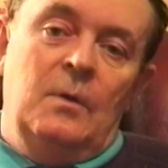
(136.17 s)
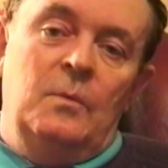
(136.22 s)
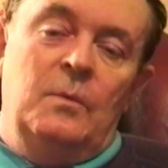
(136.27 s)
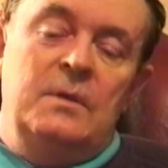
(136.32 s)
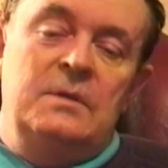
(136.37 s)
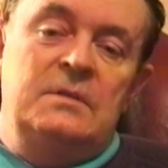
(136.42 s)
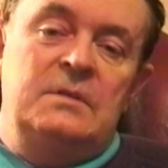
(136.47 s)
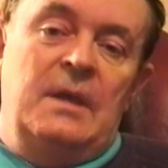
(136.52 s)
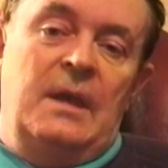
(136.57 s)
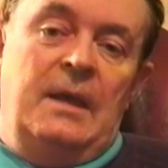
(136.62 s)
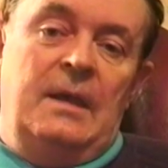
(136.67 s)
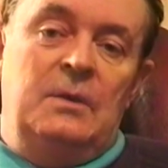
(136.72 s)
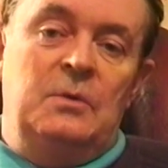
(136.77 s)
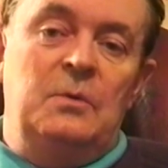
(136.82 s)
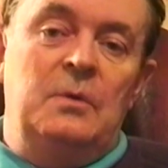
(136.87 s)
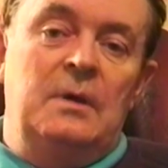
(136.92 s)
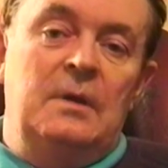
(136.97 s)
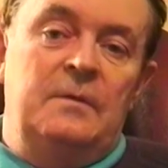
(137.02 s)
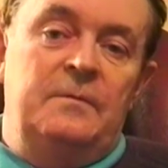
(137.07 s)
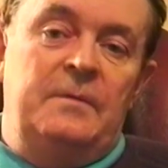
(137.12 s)
Once I had
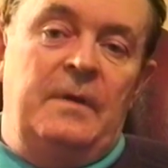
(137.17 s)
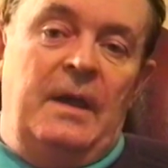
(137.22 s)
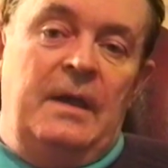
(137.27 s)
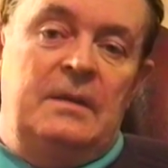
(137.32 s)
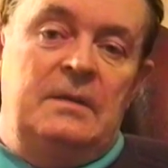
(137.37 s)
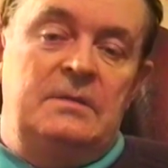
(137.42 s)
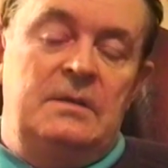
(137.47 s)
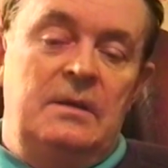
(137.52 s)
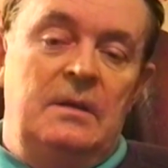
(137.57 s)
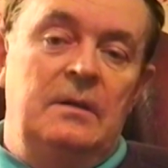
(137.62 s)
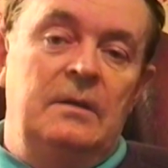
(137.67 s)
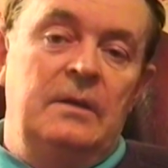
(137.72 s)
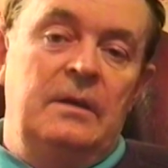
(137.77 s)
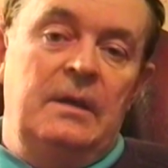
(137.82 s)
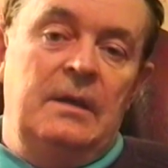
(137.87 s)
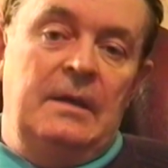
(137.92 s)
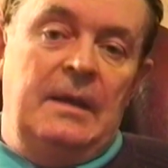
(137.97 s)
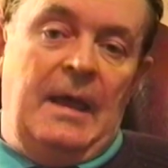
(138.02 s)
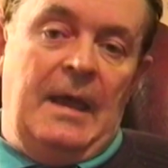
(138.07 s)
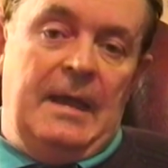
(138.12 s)
qualified as a
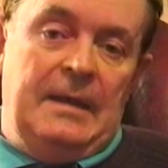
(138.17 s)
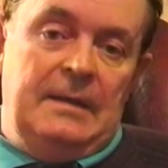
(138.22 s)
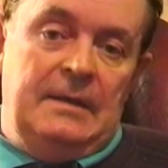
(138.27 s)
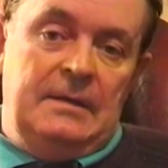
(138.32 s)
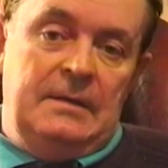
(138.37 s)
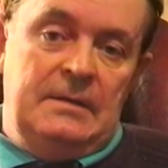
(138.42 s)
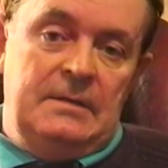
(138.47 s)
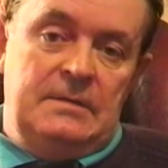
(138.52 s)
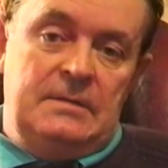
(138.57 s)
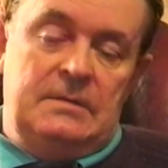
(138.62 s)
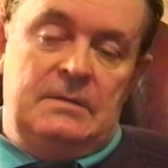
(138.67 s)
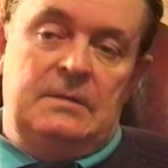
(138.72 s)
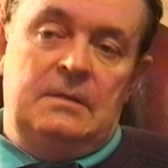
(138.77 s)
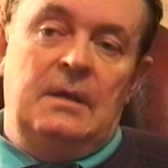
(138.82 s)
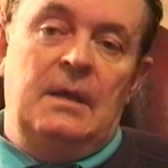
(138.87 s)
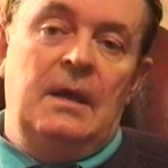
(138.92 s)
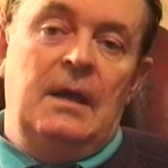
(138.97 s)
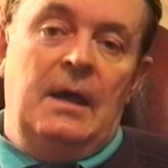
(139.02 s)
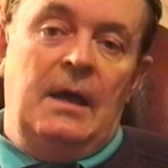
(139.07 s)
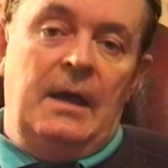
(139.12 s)
Jungian analyst,
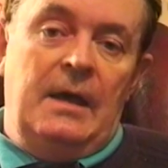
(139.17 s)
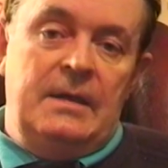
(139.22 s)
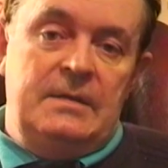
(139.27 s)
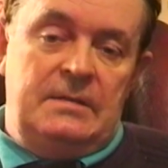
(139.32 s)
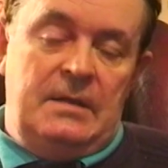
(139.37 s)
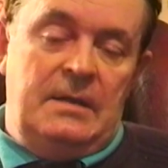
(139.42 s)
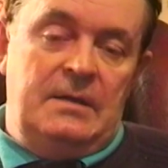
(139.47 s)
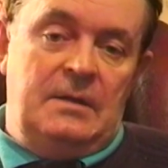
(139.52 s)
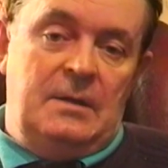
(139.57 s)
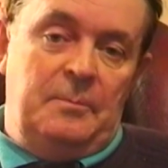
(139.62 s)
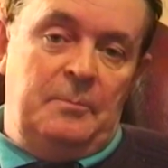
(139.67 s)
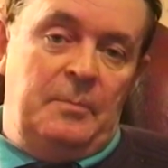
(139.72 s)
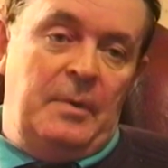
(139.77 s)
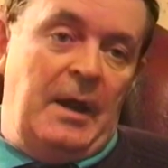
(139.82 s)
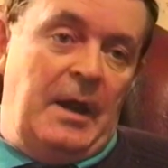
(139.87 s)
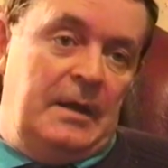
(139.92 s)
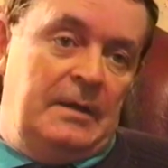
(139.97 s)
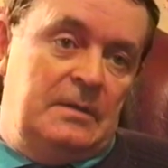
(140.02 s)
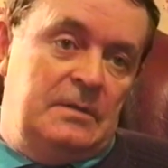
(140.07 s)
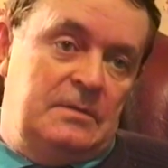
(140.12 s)
I set up
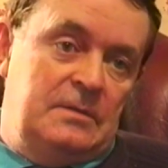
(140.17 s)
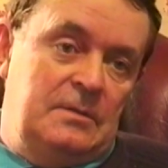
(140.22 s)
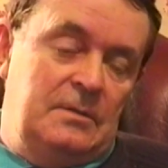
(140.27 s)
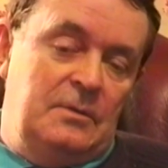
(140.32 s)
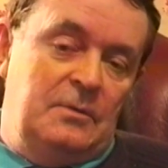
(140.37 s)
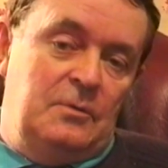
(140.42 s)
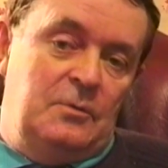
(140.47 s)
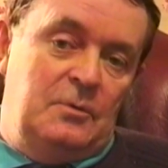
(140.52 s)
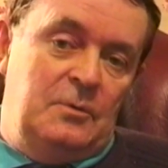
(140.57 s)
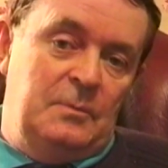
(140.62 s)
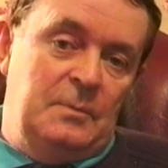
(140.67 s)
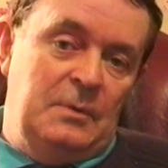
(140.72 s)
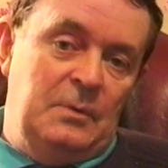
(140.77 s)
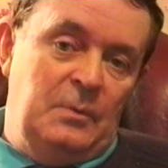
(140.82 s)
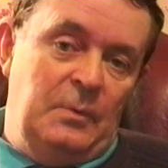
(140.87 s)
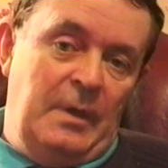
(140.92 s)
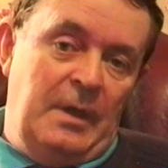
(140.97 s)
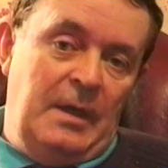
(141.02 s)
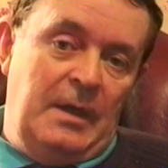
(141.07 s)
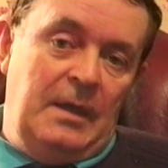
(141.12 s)
practice in the normal
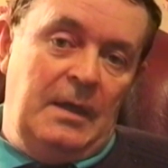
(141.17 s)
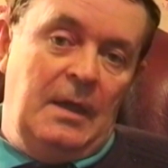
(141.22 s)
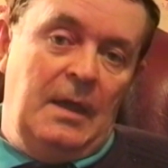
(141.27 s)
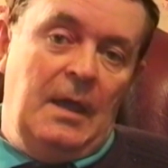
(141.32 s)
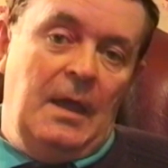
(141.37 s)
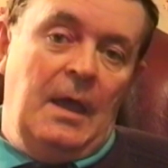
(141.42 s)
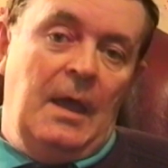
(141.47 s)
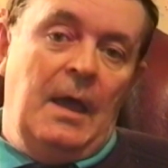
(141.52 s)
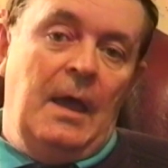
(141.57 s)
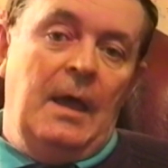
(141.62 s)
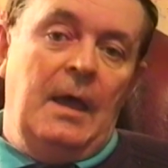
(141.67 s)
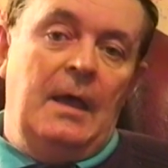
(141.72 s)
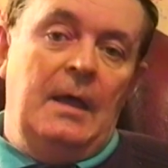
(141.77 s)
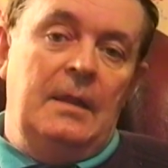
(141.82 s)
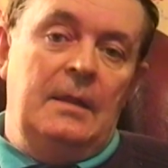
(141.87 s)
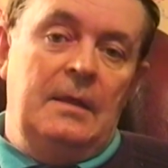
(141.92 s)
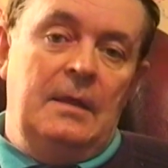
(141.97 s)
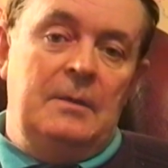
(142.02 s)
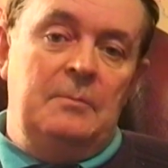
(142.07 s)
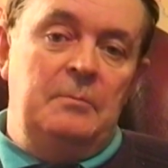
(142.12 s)
way.
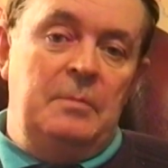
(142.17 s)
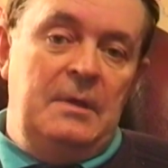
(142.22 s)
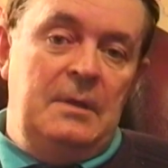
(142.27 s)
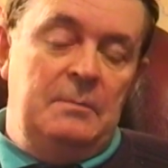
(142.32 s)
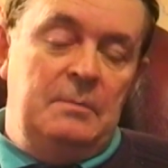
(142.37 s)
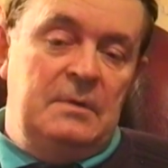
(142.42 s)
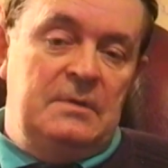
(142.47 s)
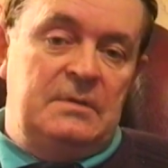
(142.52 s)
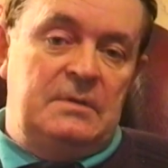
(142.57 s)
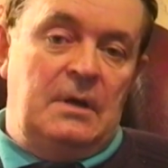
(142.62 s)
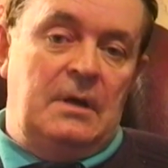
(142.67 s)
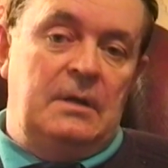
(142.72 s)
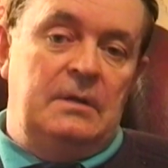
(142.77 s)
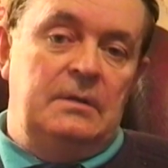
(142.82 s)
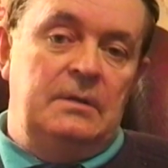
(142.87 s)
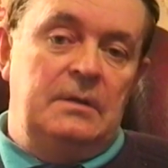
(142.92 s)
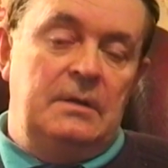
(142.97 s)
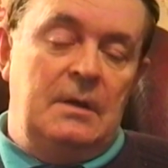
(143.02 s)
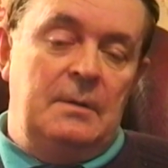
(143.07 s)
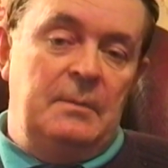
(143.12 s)
And then people
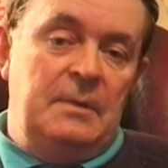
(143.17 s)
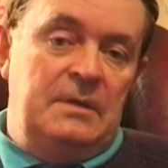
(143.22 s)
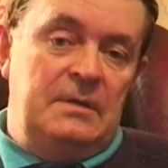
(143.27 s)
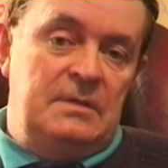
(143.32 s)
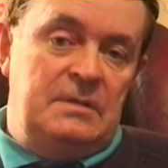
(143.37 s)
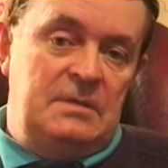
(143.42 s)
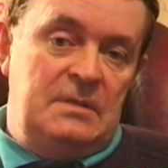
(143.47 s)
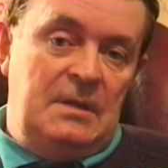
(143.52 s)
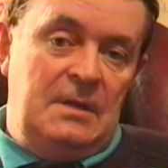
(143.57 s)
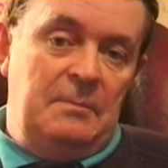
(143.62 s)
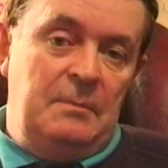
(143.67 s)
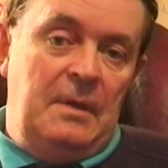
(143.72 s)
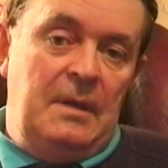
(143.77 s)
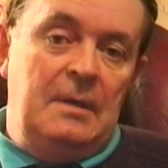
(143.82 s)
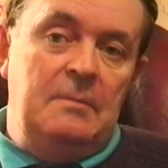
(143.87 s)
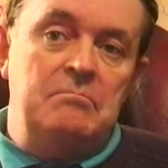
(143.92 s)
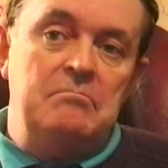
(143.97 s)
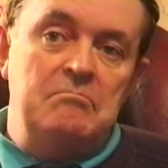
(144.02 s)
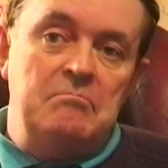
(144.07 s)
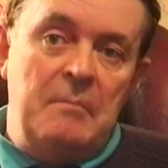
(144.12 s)
started coming to see
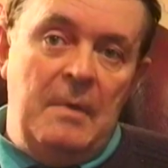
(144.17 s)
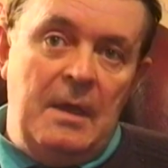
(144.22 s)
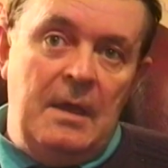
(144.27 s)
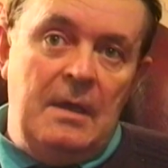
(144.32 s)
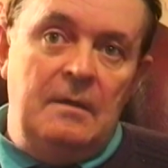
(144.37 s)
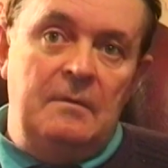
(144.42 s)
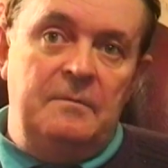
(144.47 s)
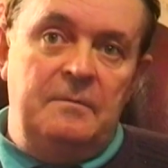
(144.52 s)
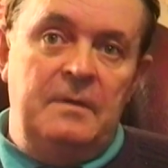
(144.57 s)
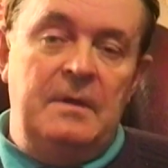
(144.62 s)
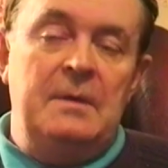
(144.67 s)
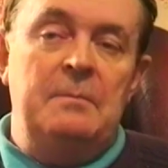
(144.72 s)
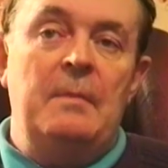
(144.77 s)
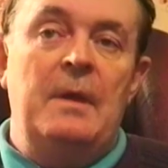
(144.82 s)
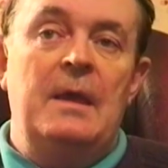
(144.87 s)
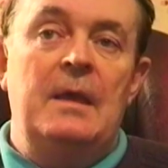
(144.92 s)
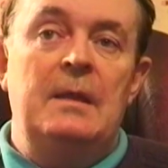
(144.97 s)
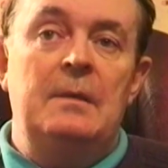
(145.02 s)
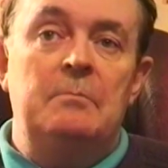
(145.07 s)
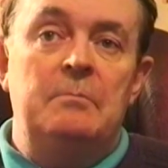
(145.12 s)
me, male,
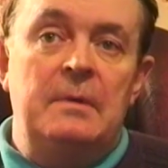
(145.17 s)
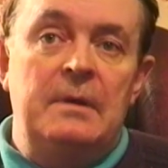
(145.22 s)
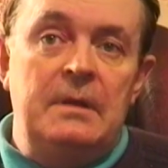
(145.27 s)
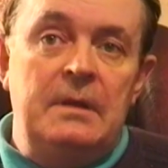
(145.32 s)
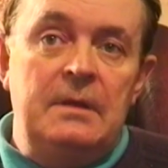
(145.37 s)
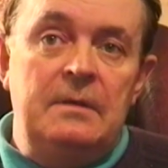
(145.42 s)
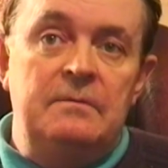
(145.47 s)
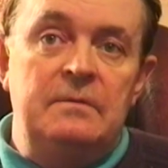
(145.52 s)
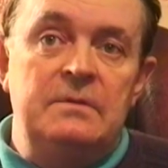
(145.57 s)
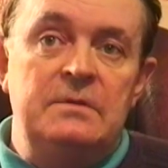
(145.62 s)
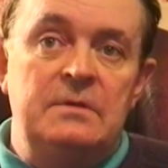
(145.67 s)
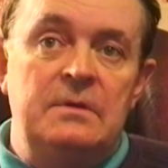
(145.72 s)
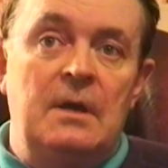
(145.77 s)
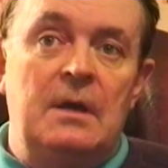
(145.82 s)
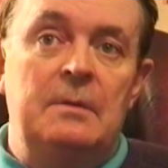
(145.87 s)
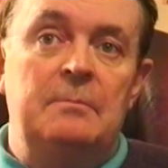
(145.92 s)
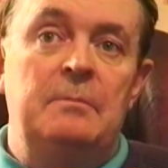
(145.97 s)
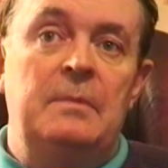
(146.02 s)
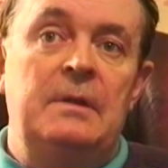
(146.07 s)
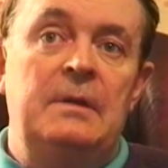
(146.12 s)
female, believers,
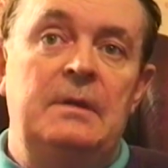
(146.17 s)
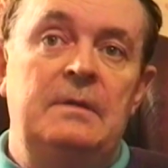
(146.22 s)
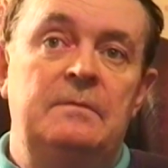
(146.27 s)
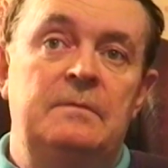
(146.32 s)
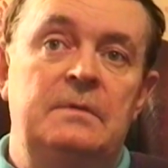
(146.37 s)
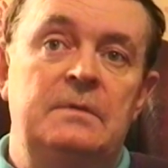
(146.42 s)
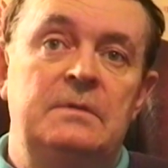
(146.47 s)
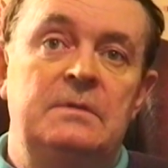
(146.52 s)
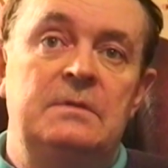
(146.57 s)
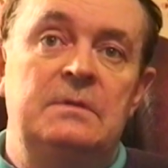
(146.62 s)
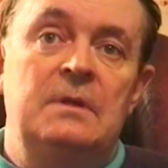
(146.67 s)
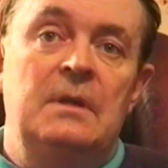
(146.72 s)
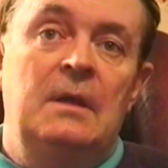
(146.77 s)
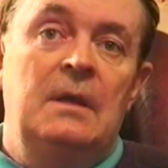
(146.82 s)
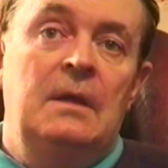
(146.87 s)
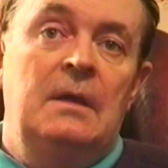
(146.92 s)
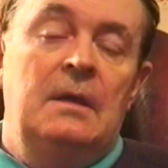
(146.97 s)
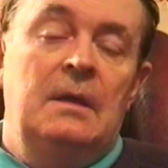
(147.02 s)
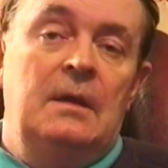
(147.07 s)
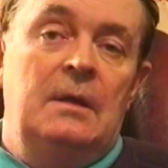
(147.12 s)
non-believers,
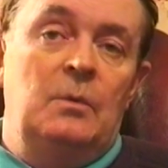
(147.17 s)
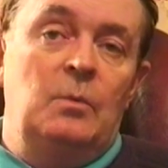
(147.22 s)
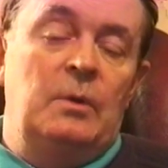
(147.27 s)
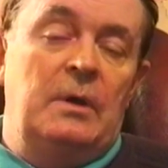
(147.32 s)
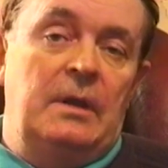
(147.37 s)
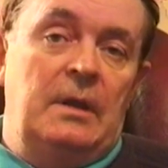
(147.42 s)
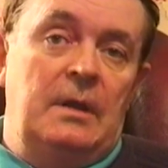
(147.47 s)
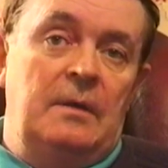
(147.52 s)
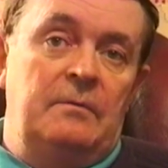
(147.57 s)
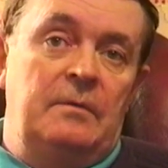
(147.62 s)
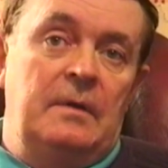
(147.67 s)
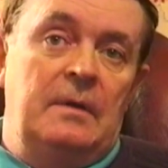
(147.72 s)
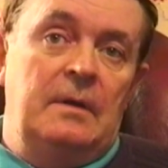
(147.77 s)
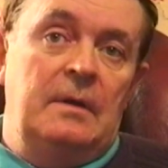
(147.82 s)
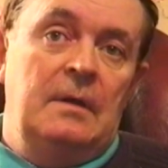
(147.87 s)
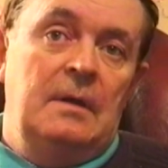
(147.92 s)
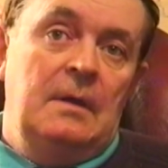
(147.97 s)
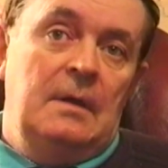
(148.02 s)
and whatever.